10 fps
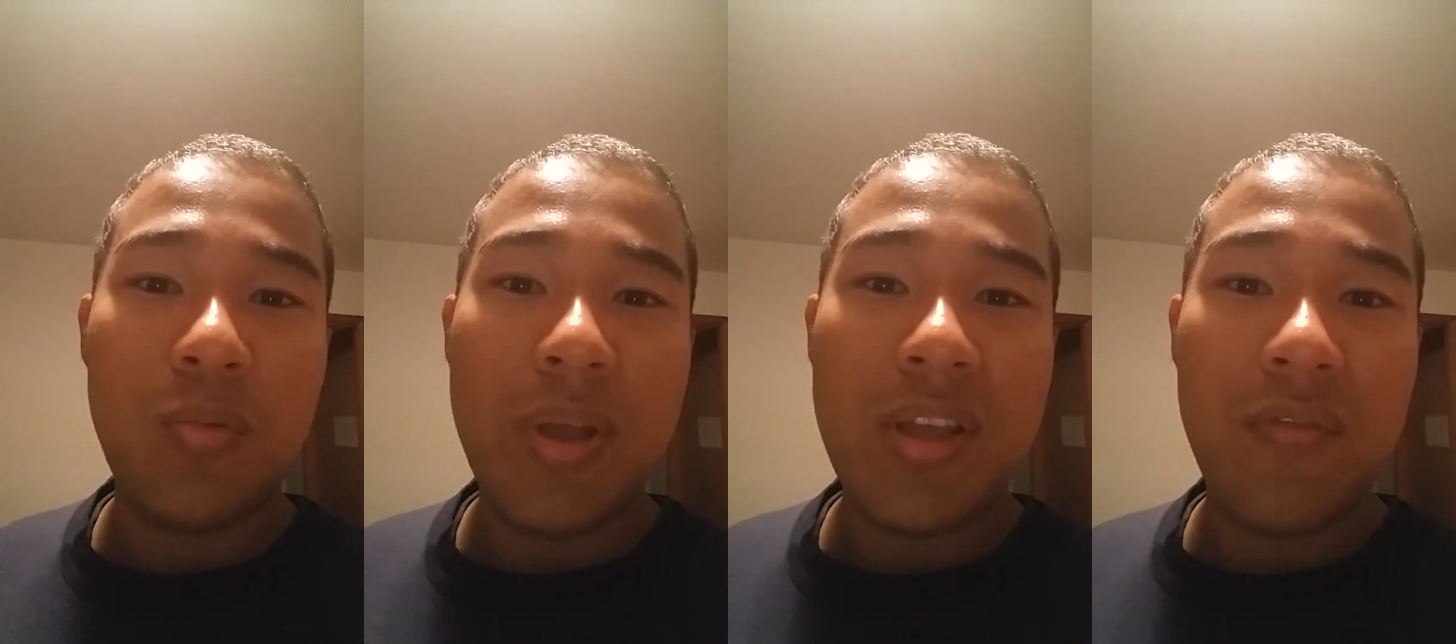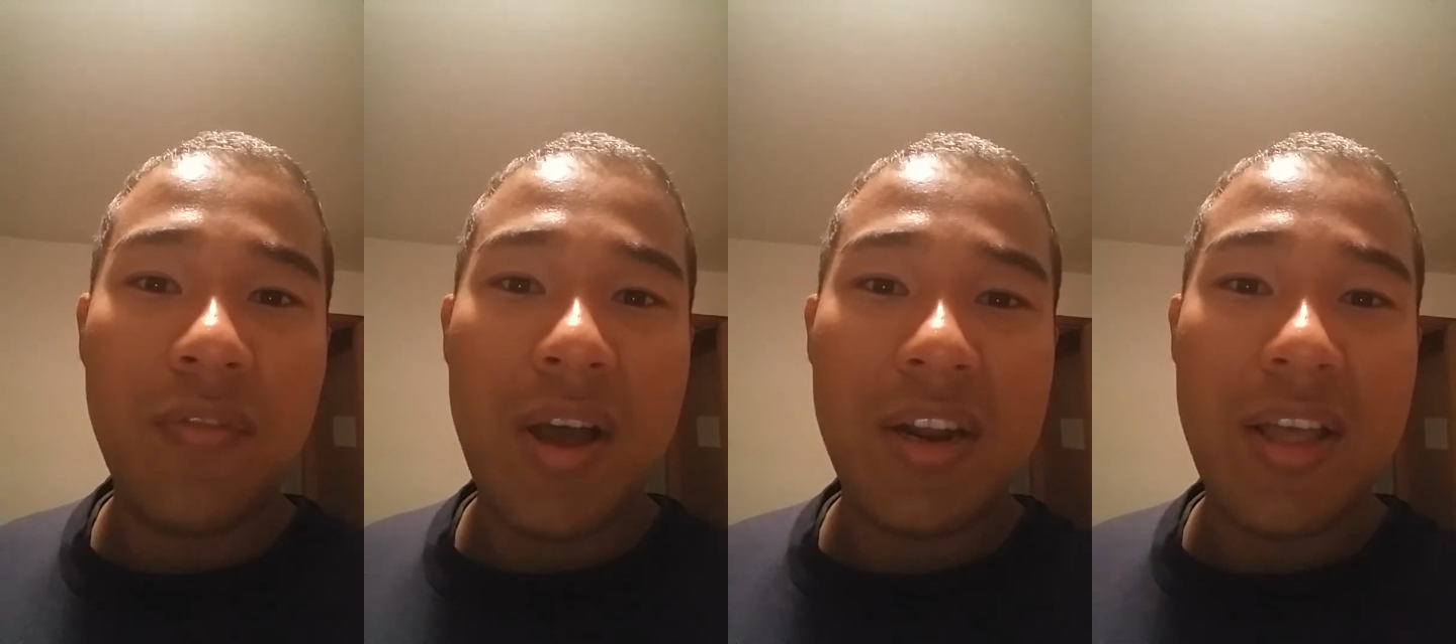week of
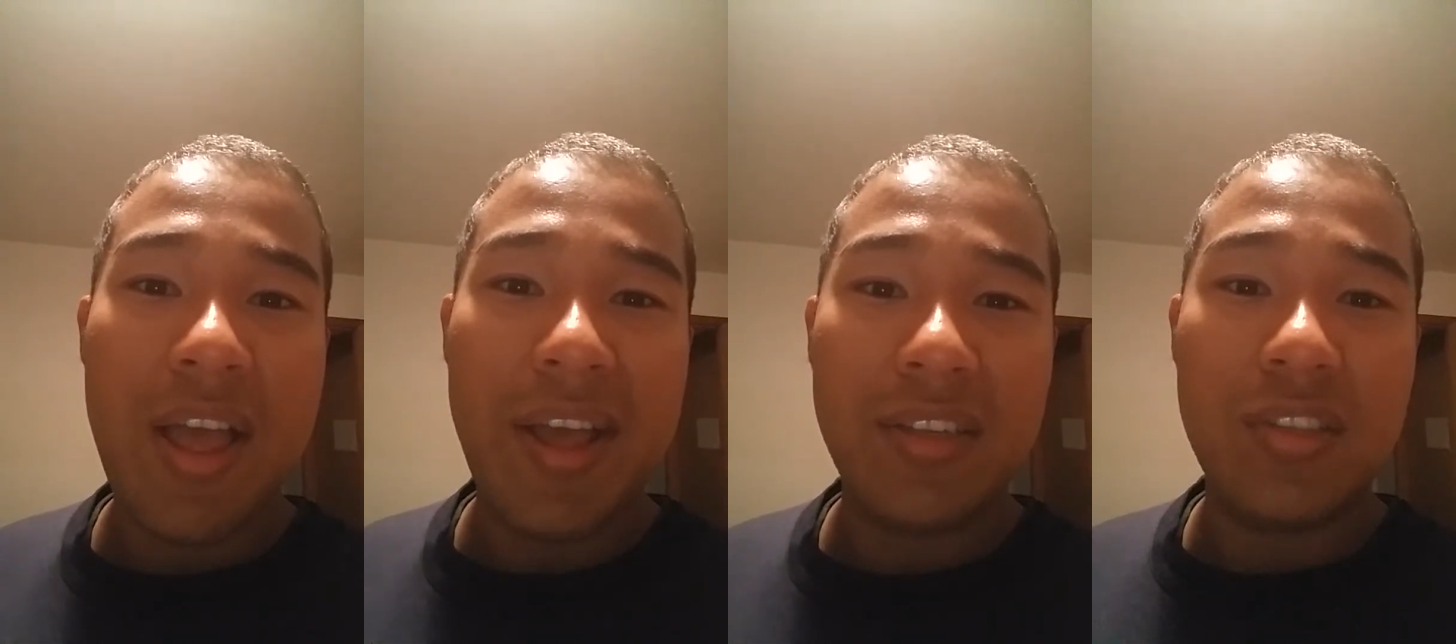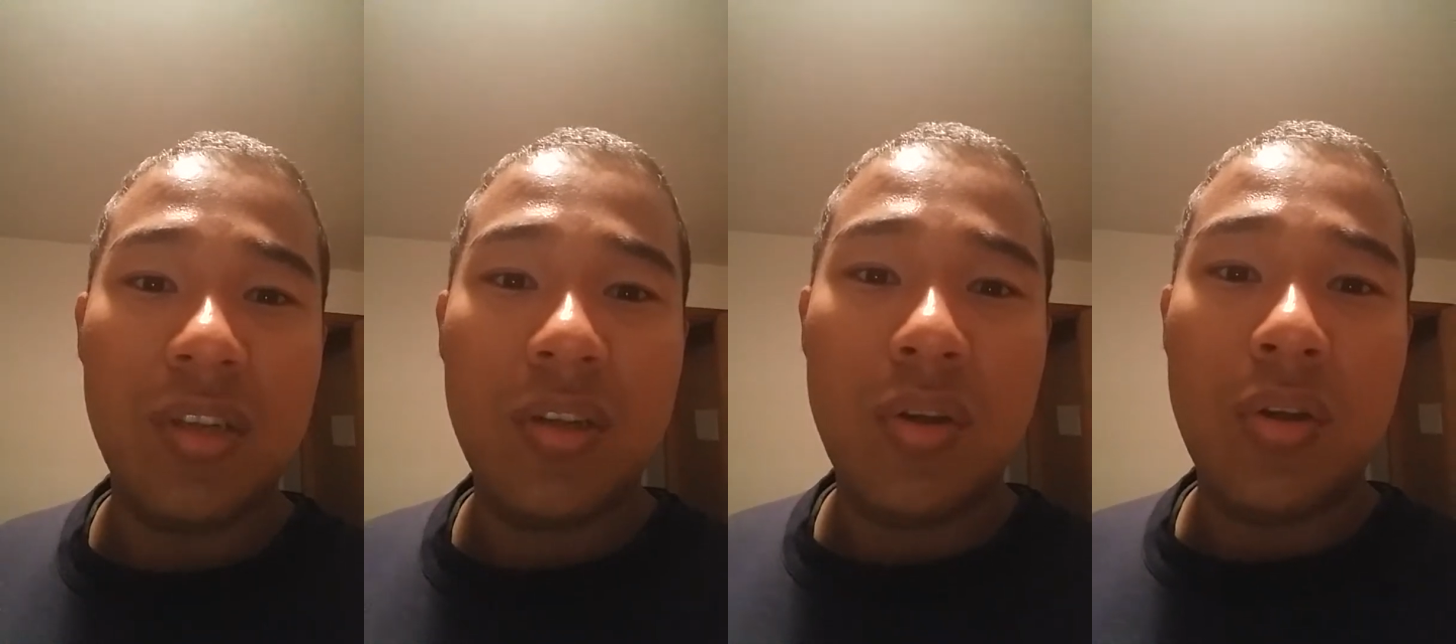Friday is
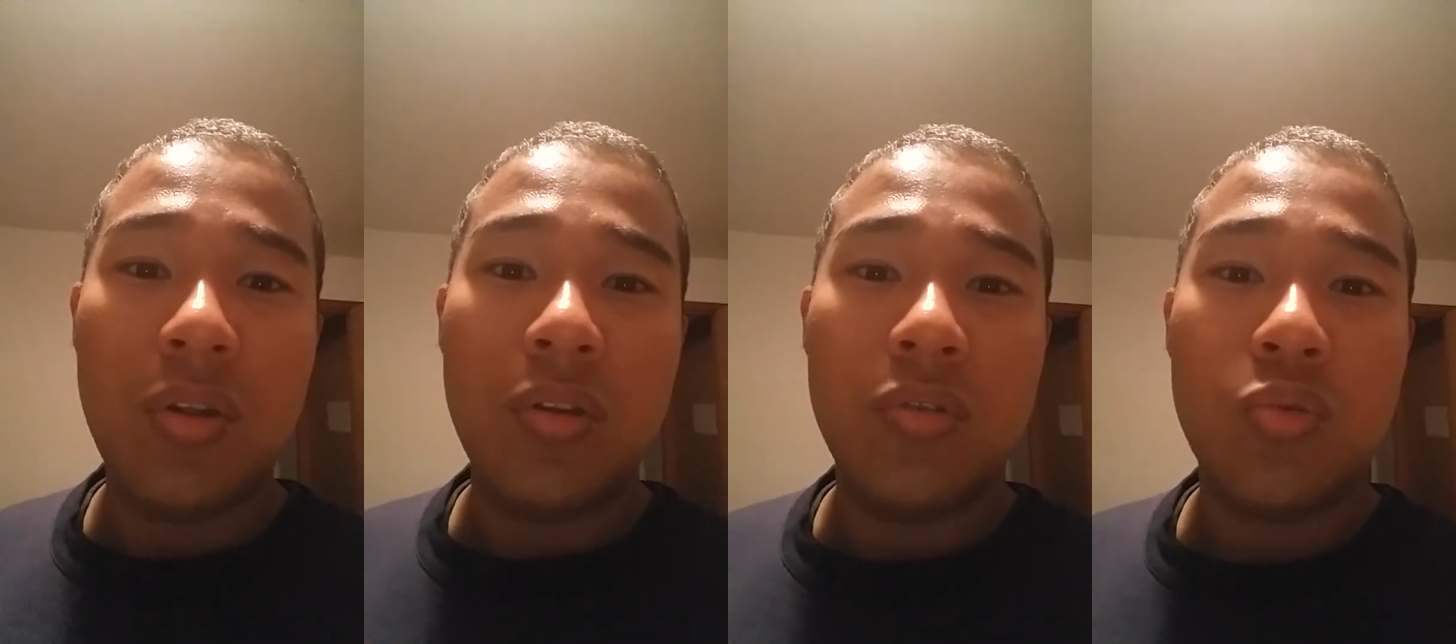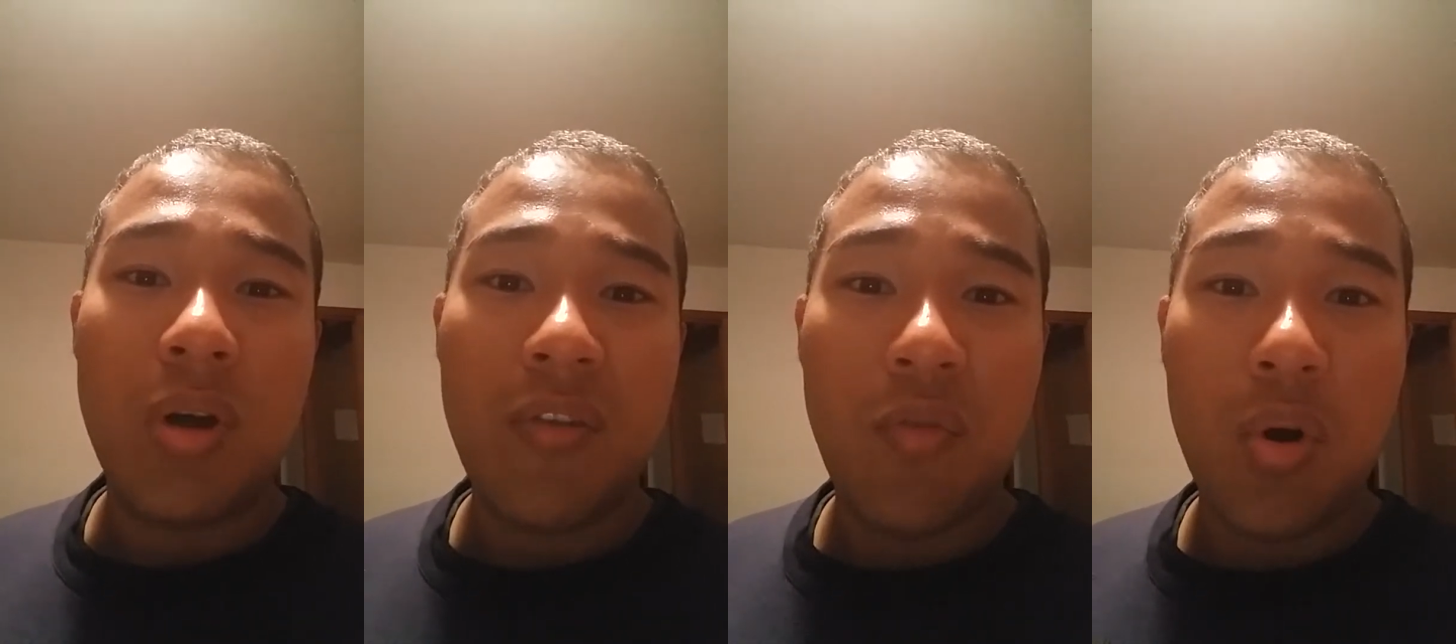
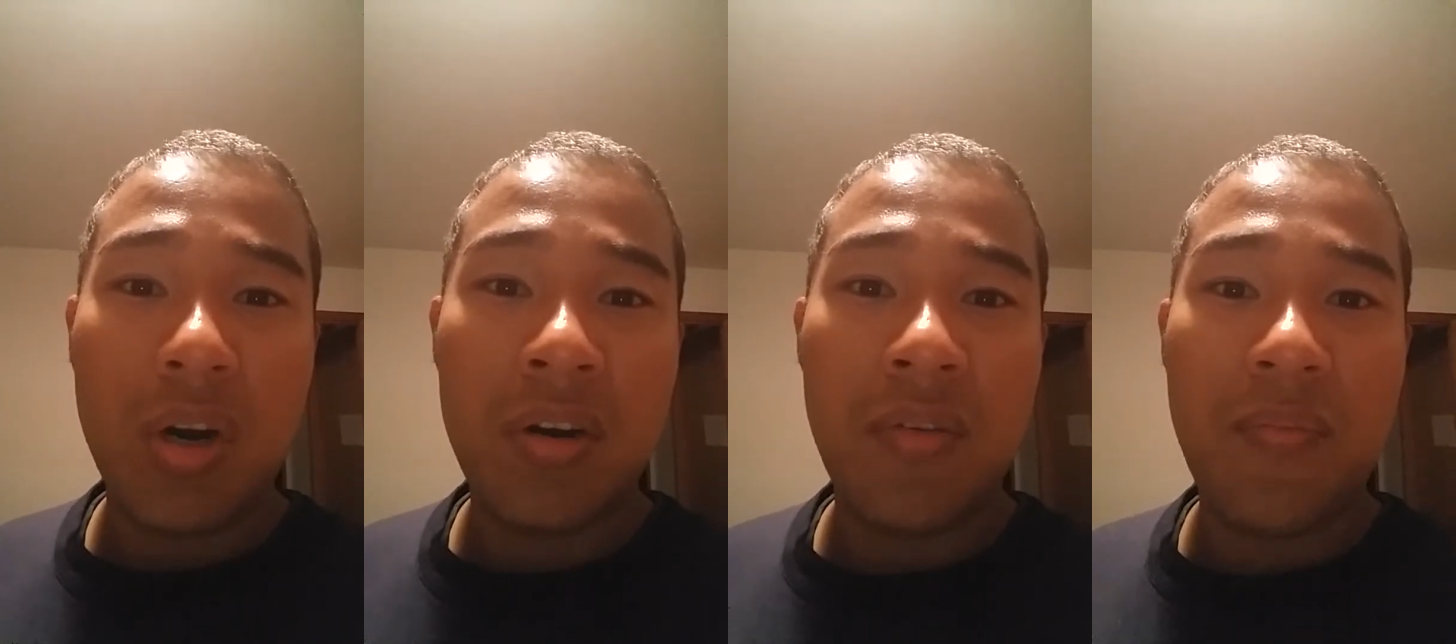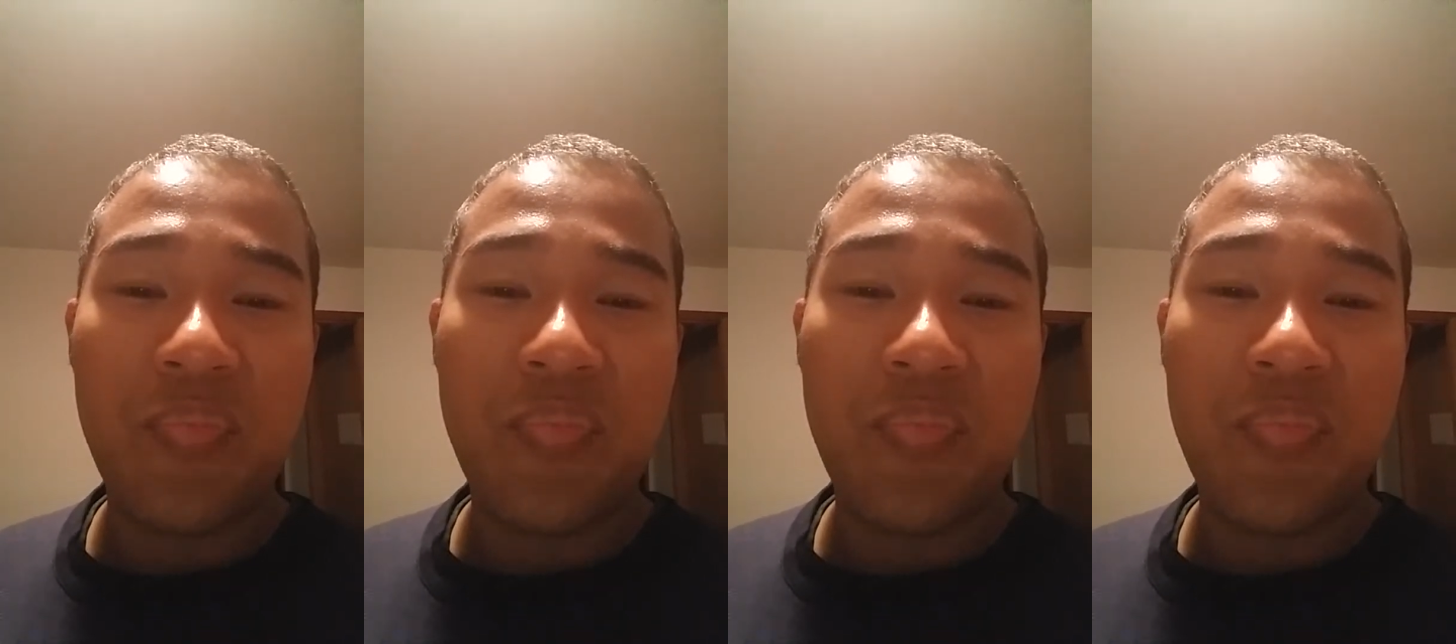24.